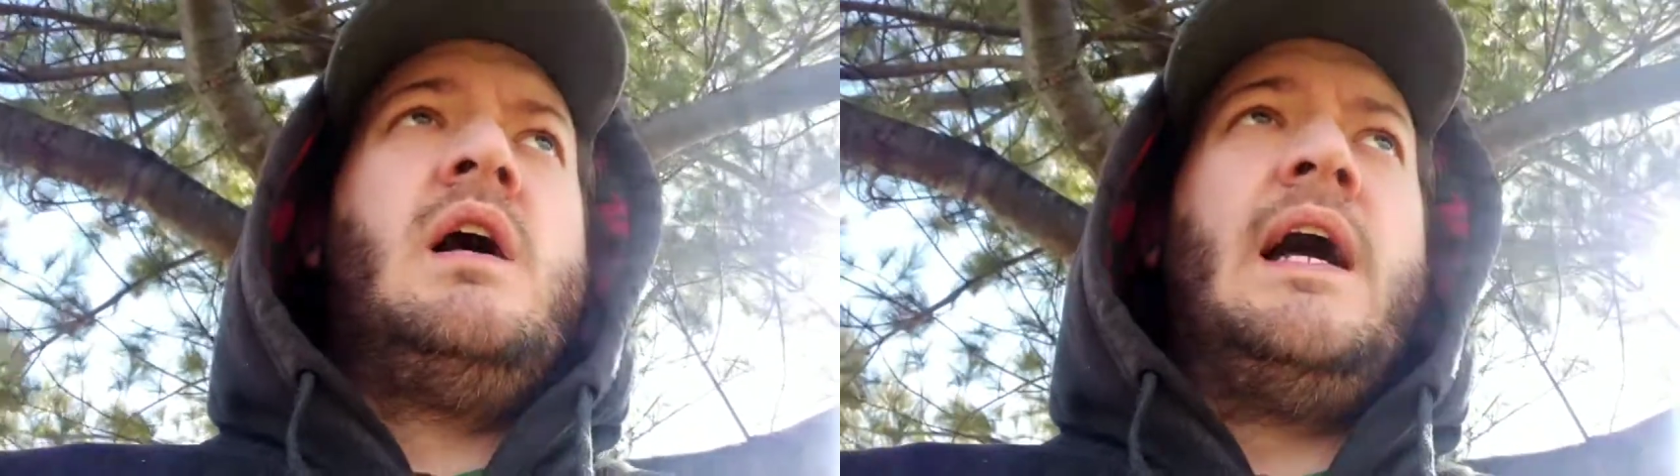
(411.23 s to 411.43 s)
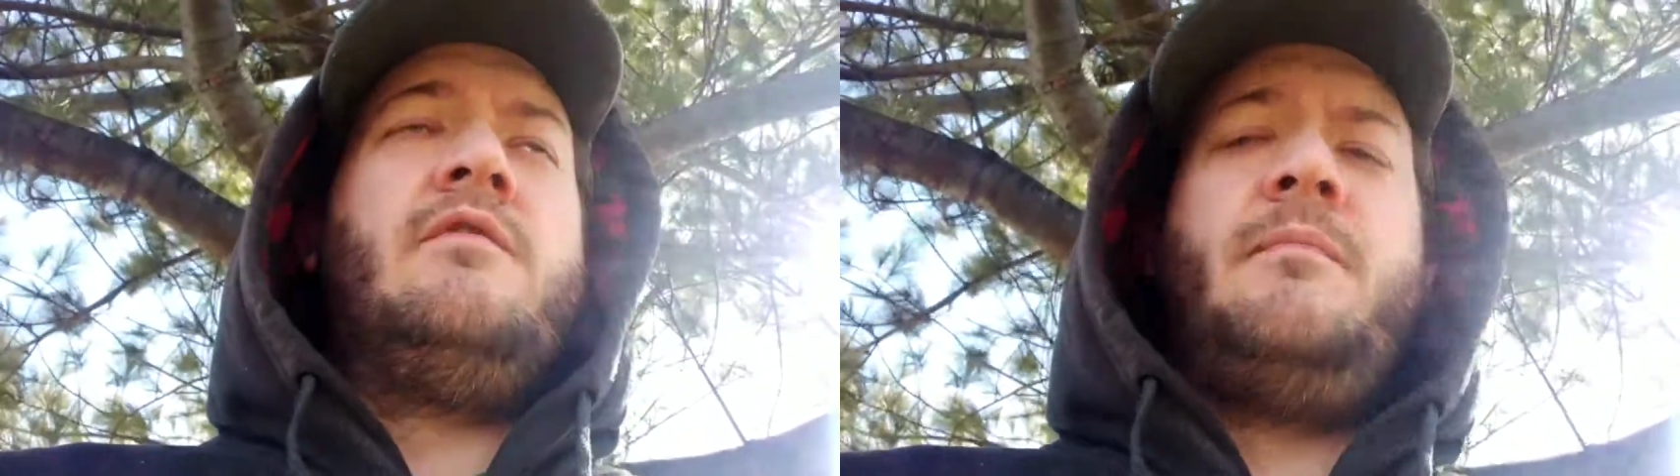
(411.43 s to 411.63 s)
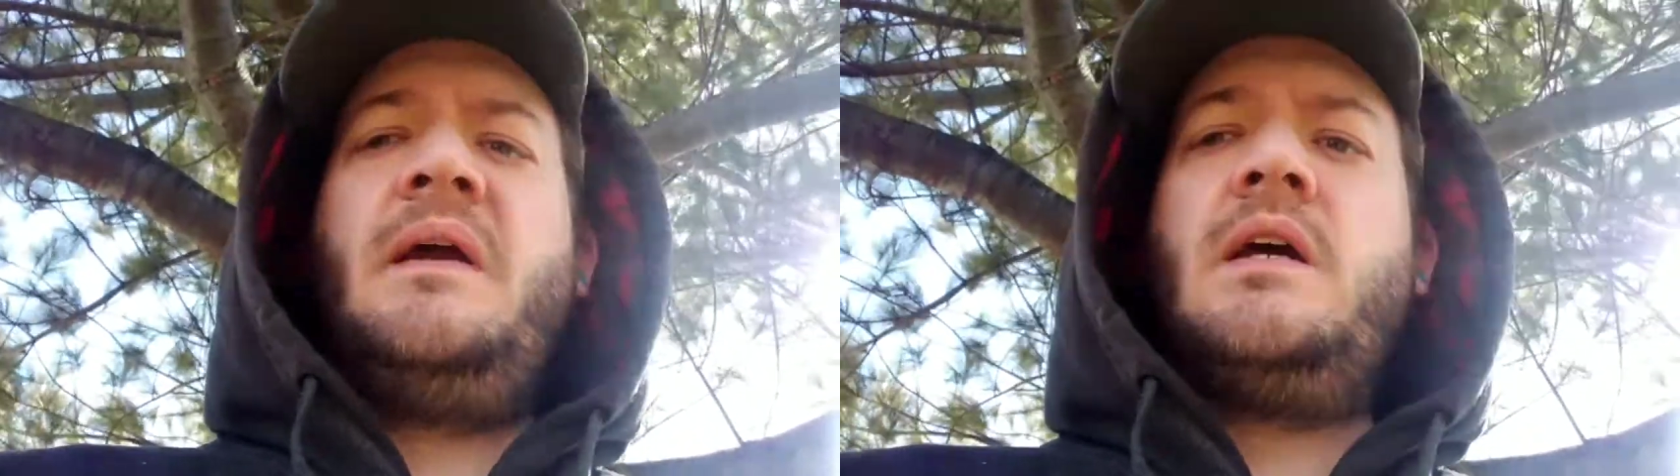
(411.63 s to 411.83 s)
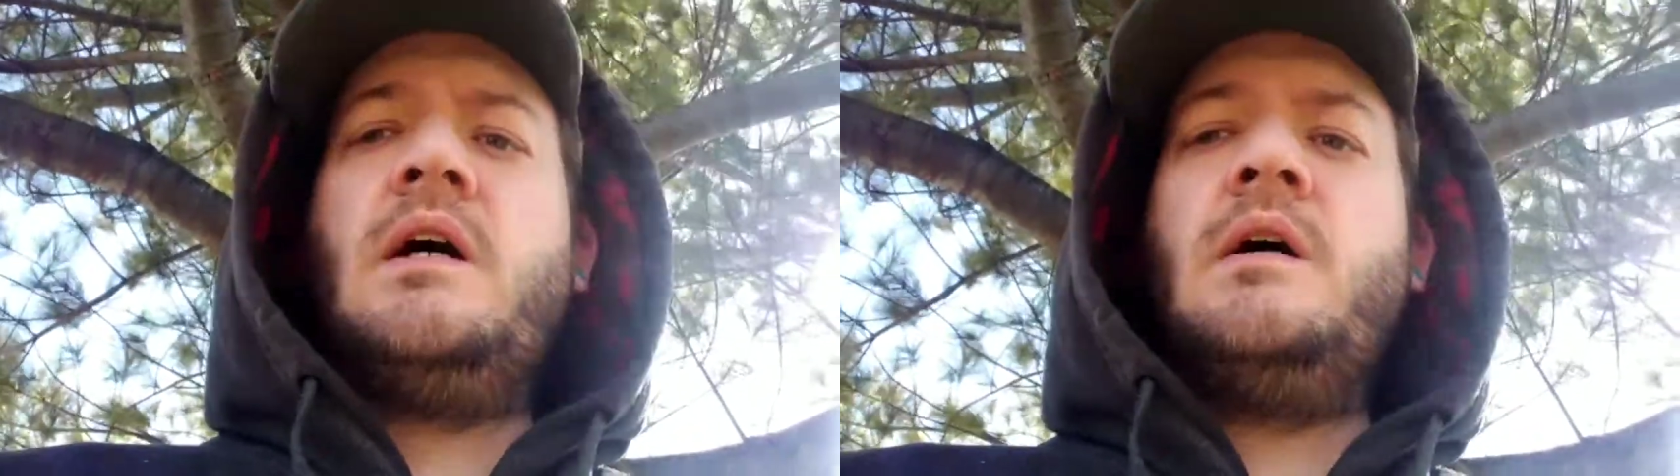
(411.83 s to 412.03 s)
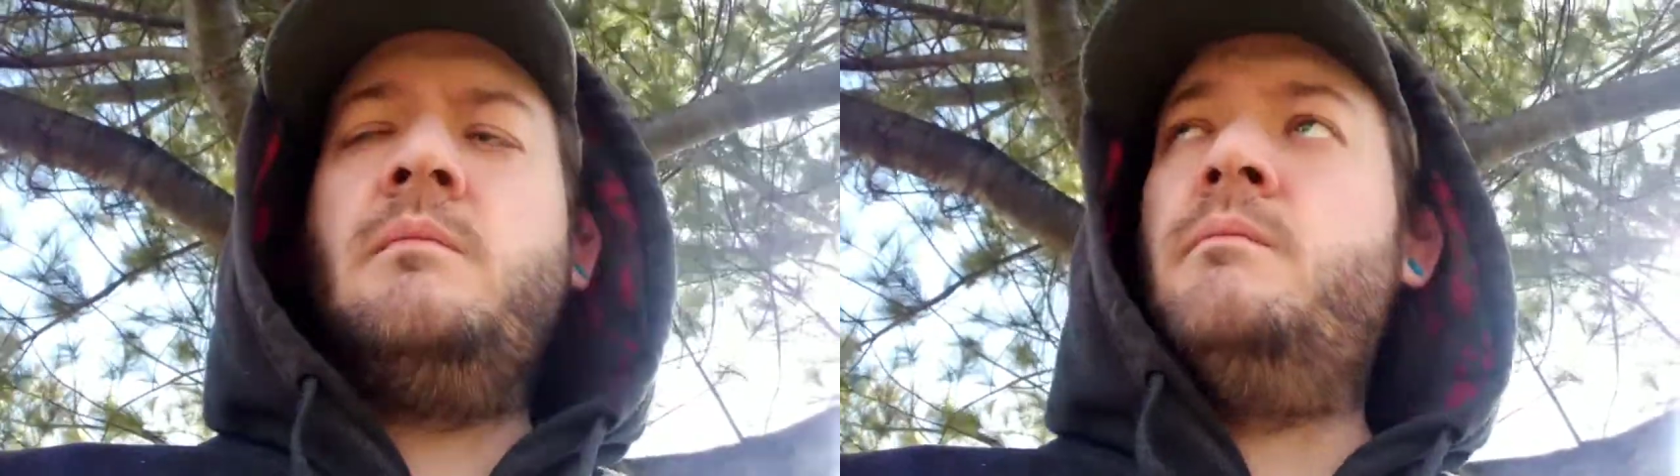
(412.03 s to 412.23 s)
have
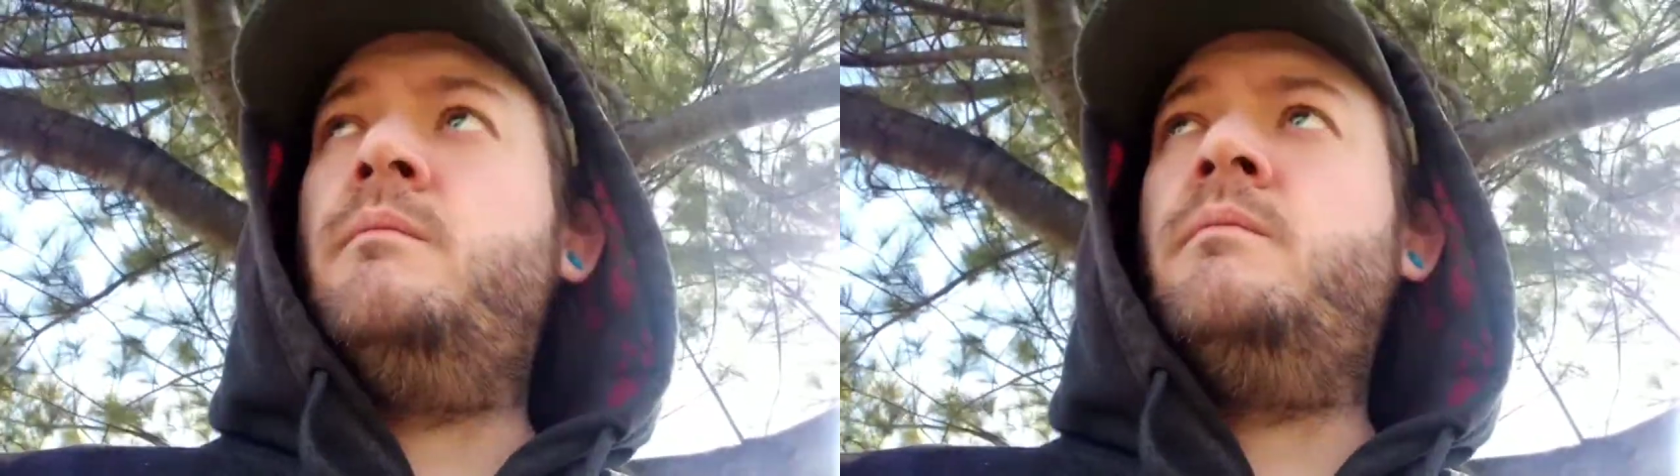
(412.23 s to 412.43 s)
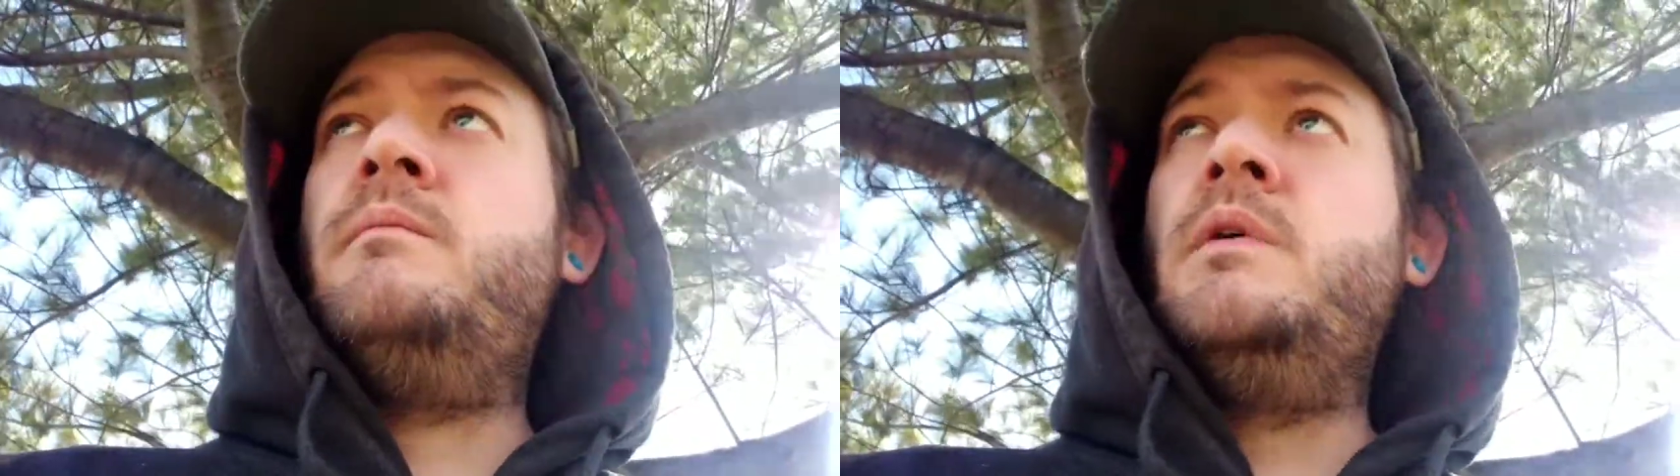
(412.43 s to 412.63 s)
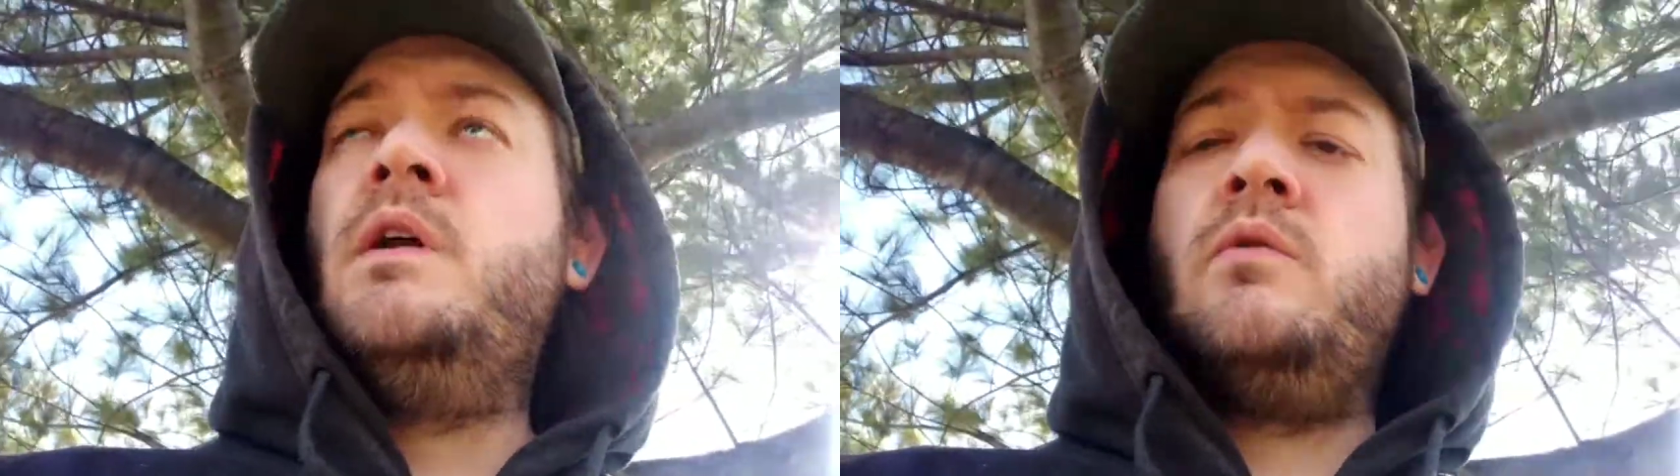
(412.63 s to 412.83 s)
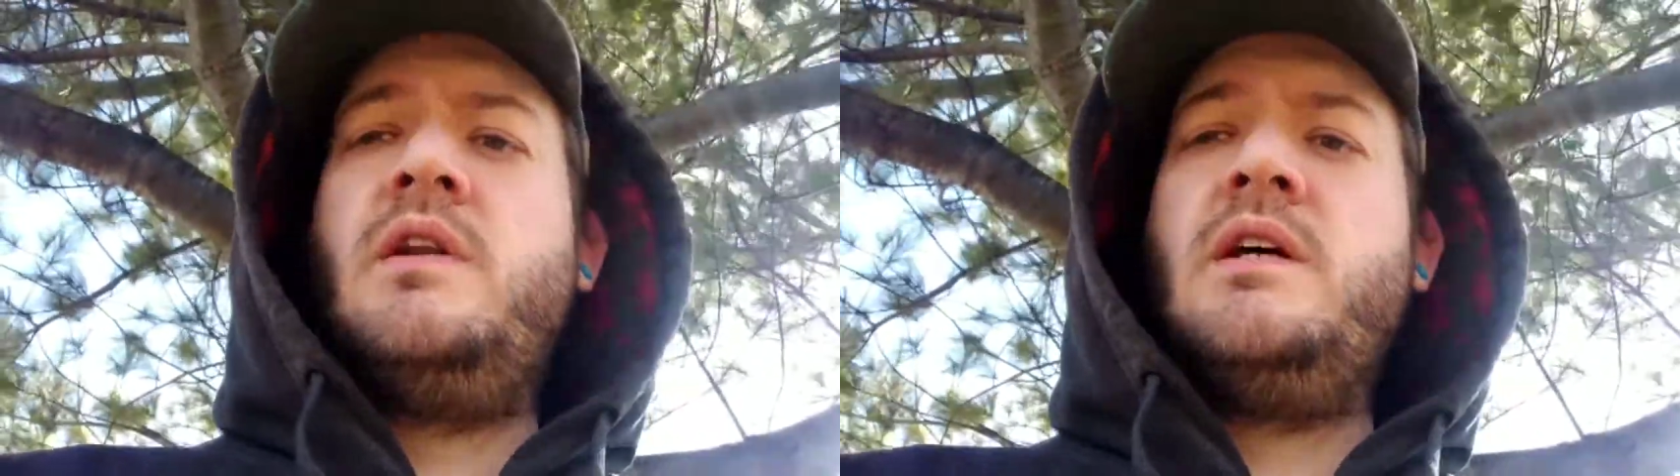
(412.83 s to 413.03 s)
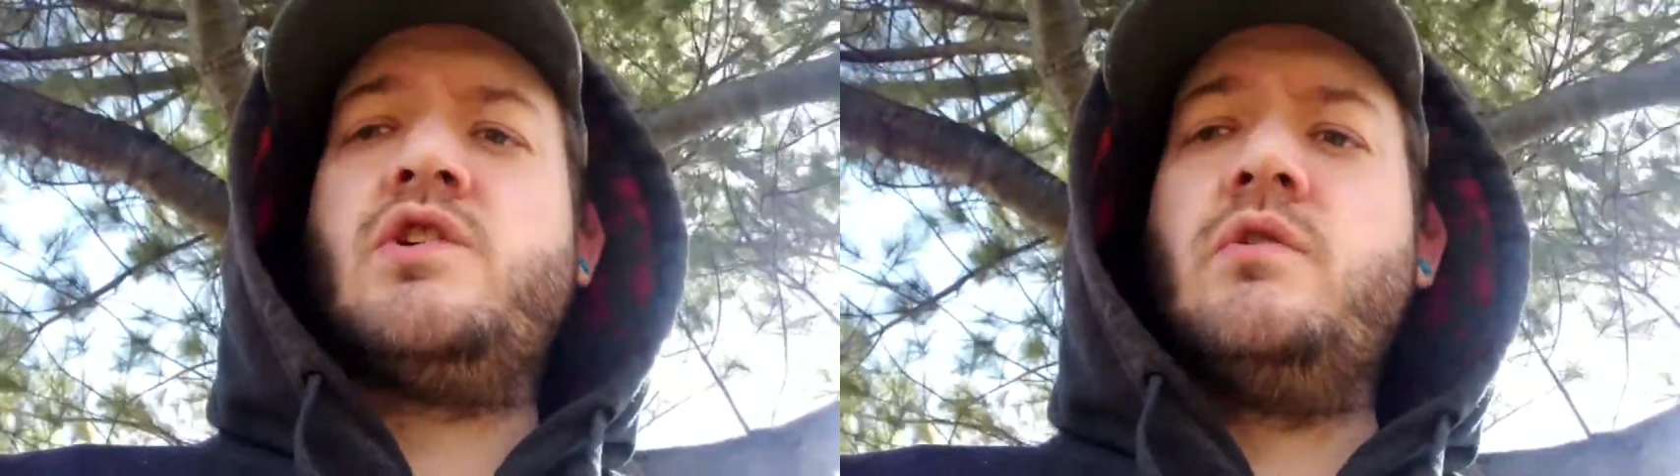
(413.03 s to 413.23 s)
become,
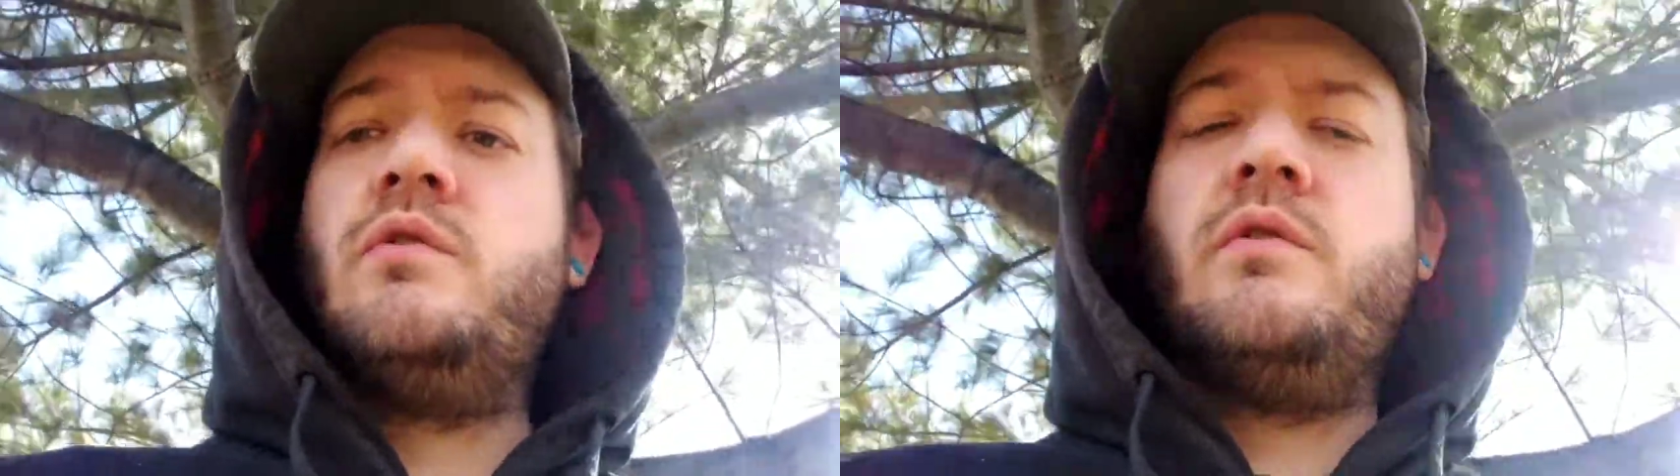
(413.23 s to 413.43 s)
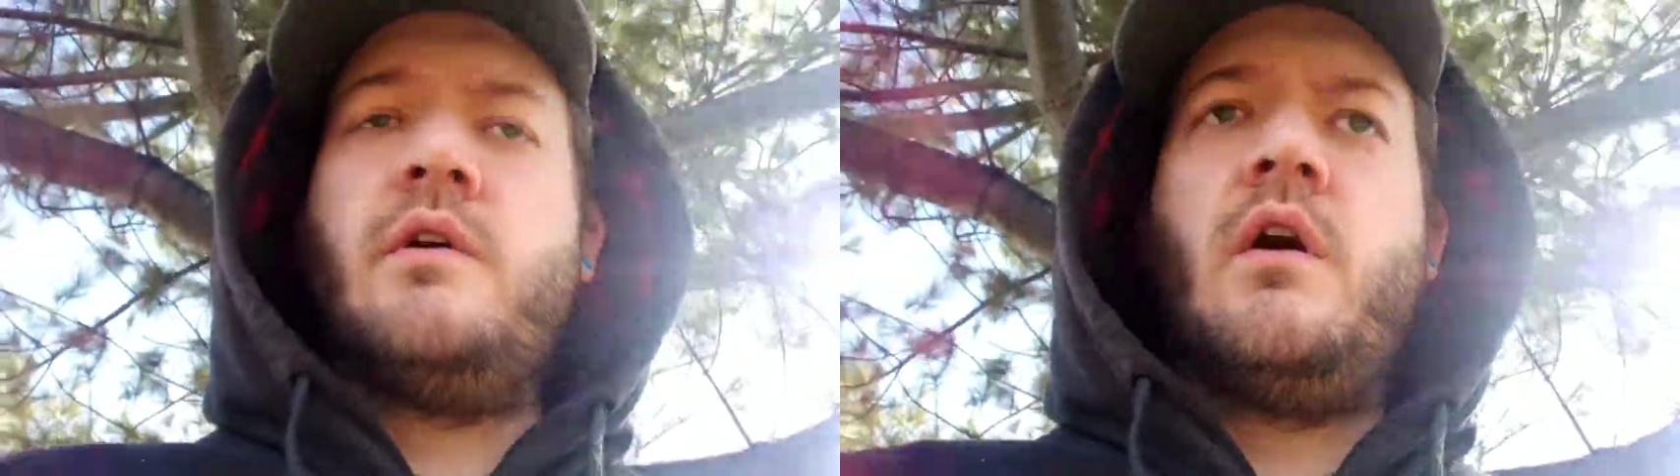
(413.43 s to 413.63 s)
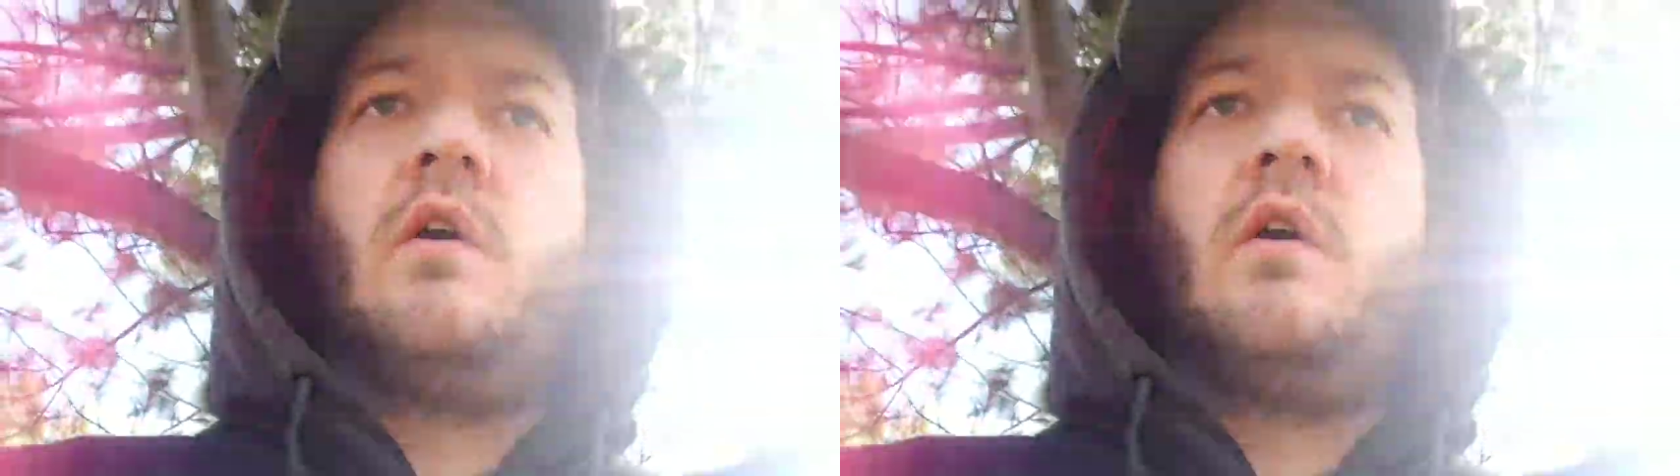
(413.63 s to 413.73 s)
digital. They're